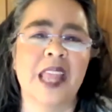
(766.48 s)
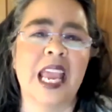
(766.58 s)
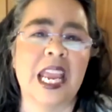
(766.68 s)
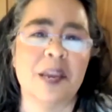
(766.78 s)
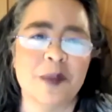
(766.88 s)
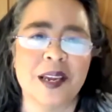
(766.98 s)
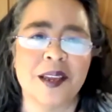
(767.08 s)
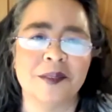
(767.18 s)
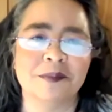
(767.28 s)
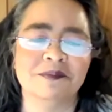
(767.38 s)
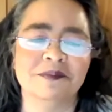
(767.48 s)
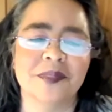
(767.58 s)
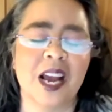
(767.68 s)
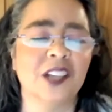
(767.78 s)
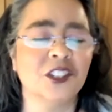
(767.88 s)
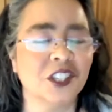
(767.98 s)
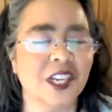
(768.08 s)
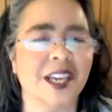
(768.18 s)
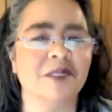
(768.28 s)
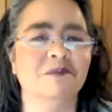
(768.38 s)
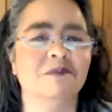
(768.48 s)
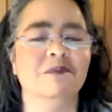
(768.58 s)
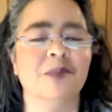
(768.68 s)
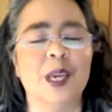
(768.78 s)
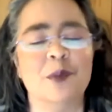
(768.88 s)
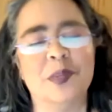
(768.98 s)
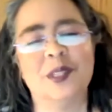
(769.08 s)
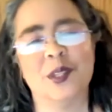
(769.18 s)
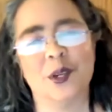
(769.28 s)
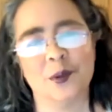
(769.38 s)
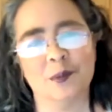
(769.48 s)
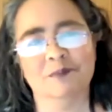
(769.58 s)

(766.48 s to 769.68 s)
Amen. Ashe. May it be so.